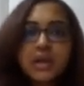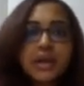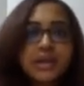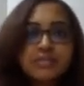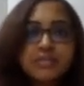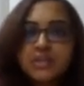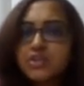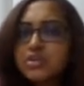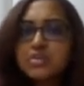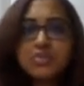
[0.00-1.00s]

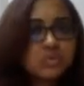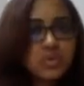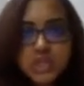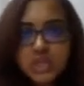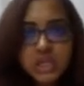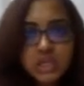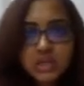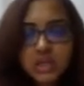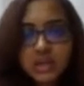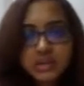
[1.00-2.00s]
intervention, social
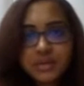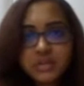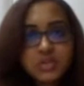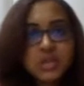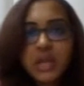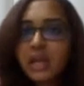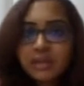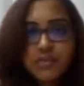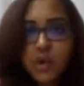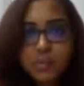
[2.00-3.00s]
intervention,
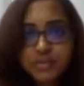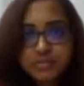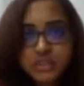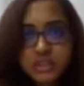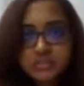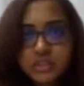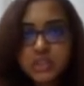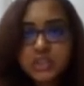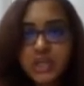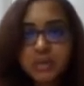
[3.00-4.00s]
any form of
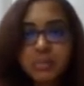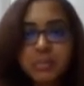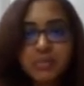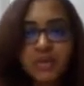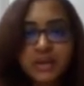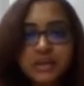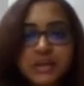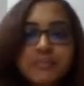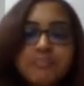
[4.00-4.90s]
intervention can be provided.